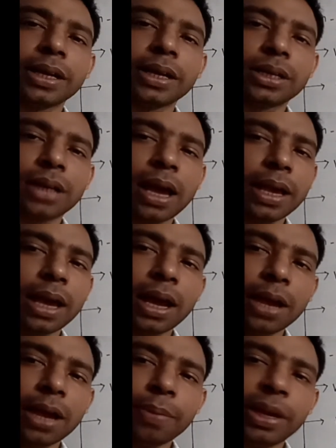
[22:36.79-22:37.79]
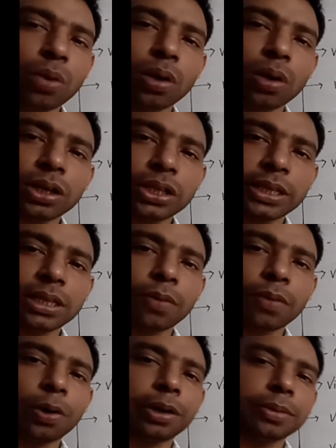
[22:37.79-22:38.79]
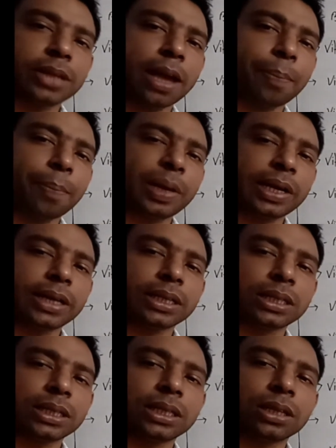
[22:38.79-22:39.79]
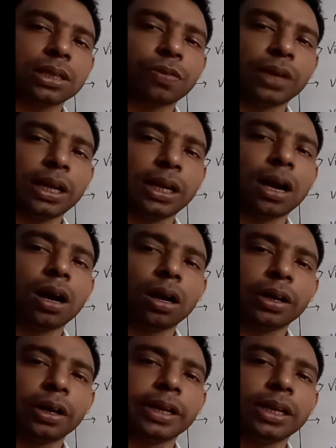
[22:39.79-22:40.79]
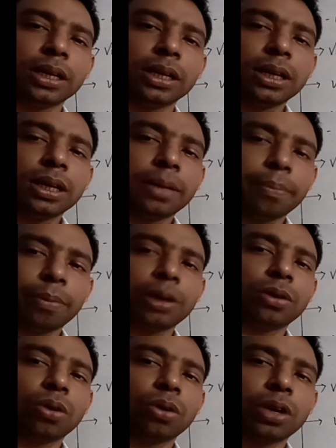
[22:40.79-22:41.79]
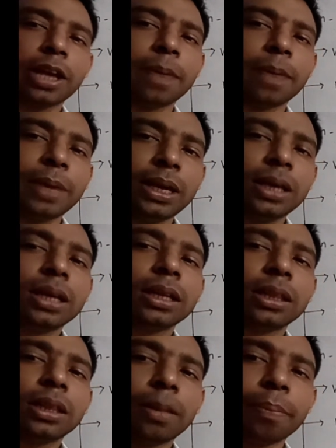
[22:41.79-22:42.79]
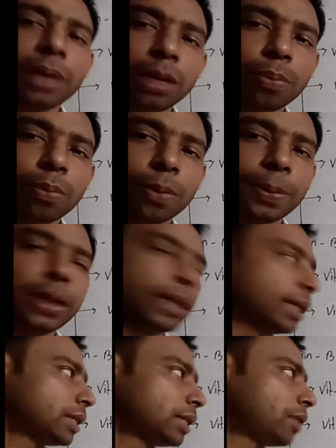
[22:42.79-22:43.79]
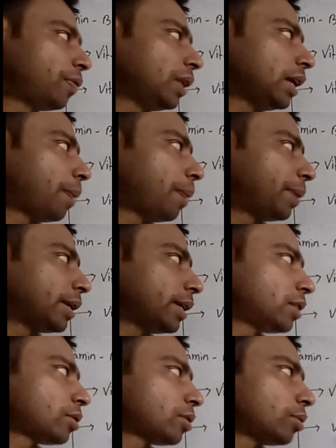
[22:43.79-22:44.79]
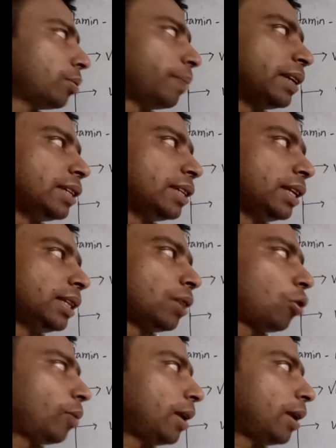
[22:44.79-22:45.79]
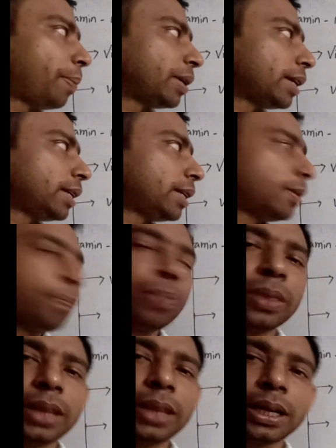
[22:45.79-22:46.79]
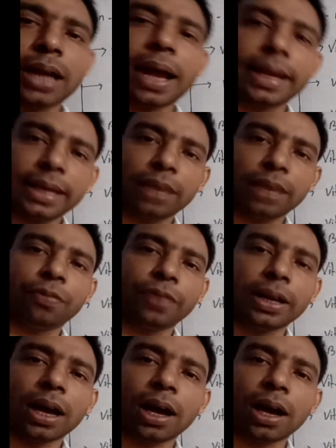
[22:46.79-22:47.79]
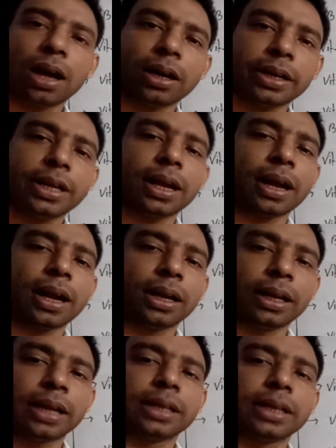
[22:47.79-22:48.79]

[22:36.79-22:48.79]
and getting some foods. Nervous system active, since our nervous system is very important. Whose nervous system is not properly active, there on that times, what we see,